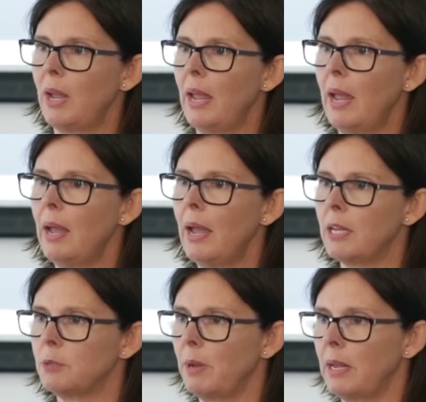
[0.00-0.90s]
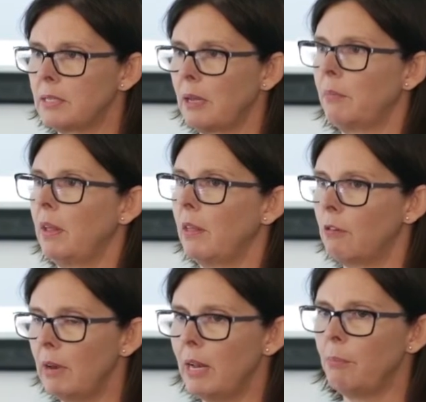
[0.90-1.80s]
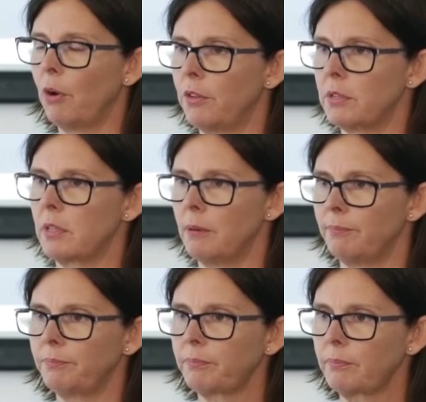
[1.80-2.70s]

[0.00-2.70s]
hair as being something that really bothers them.